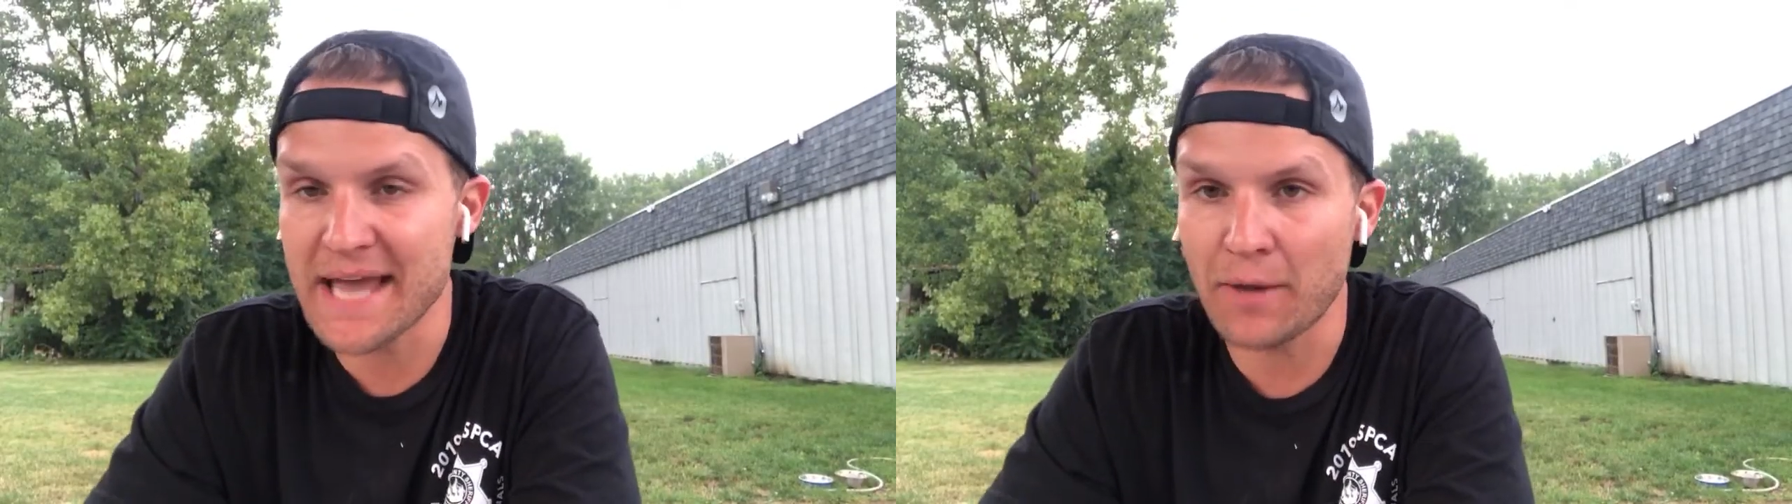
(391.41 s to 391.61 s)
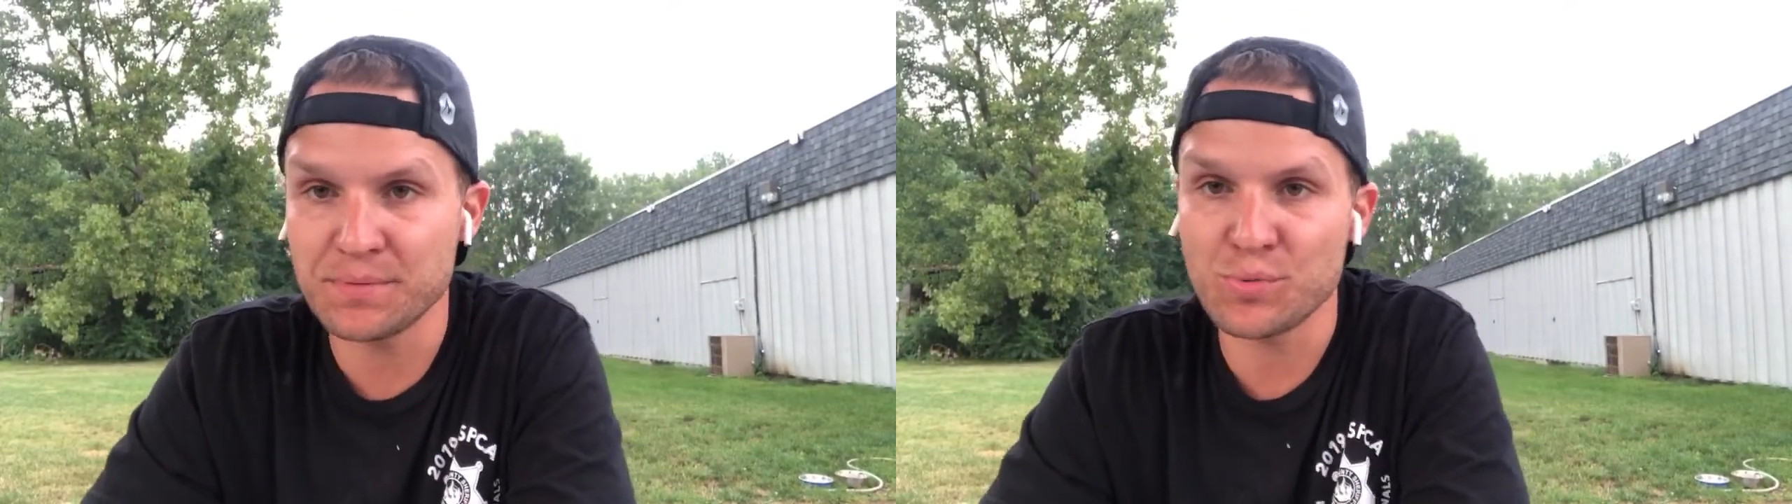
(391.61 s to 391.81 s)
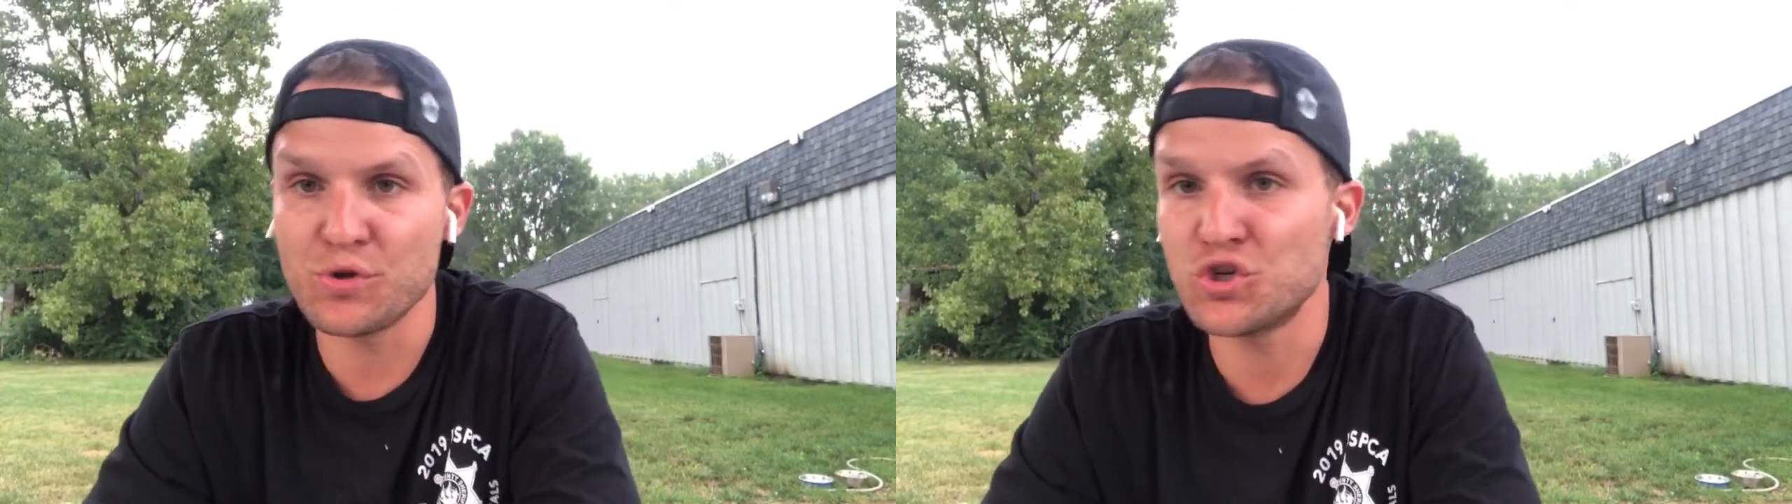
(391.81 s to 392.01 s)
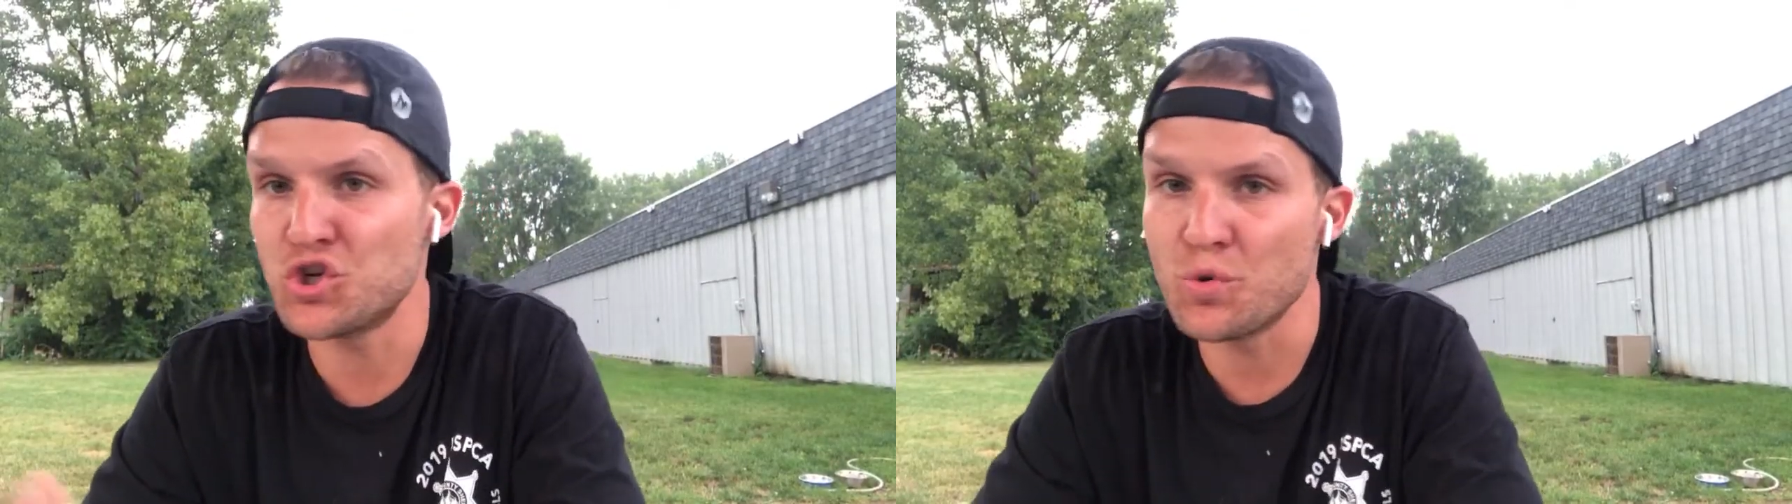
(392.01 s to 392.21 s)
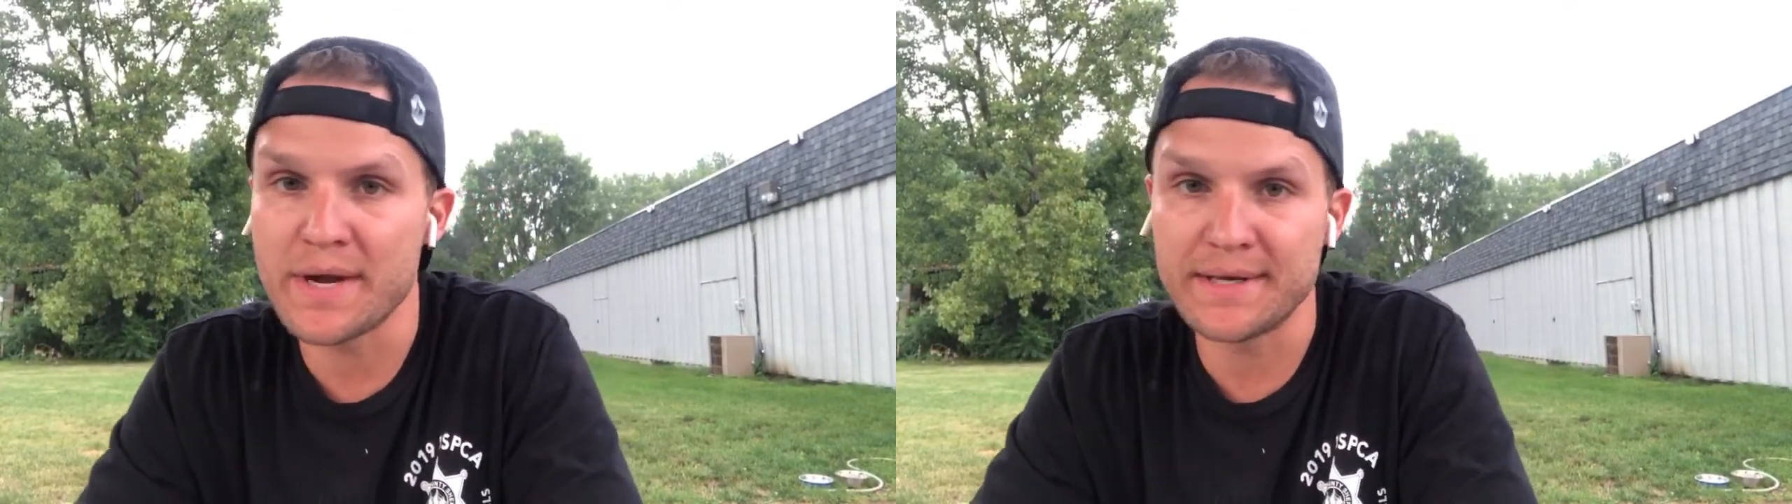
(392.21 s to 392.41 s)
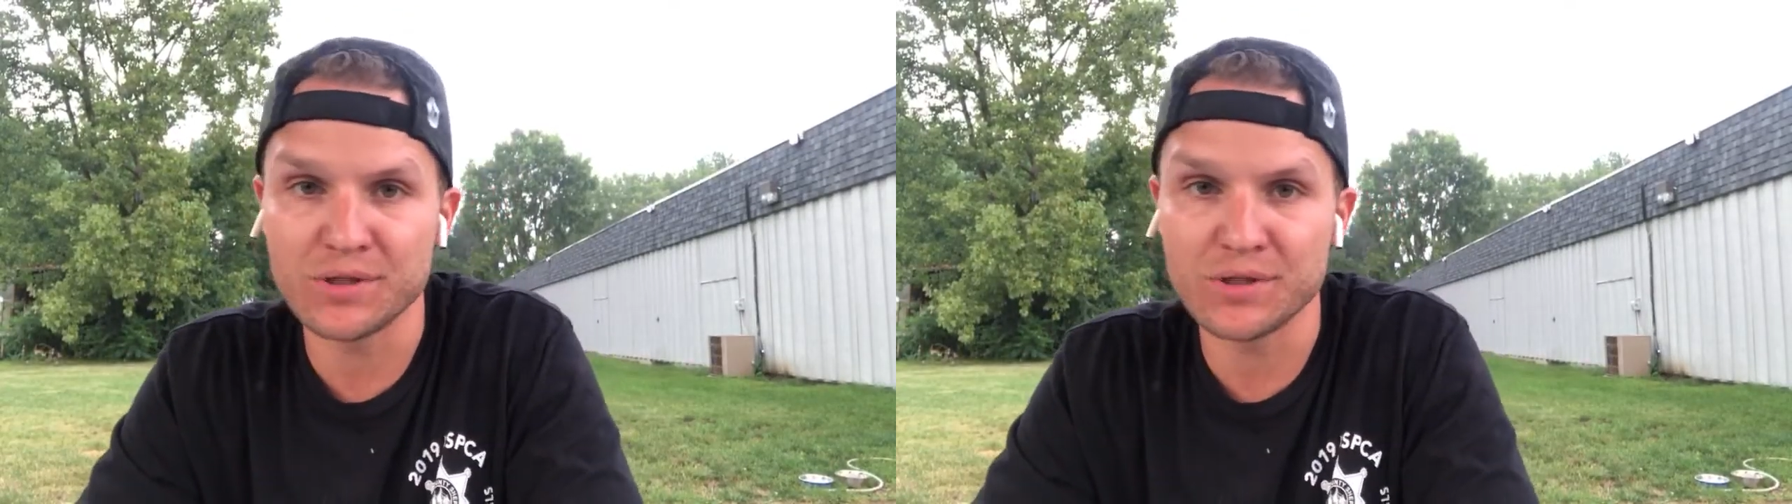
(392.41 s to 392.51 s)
helps with chewing.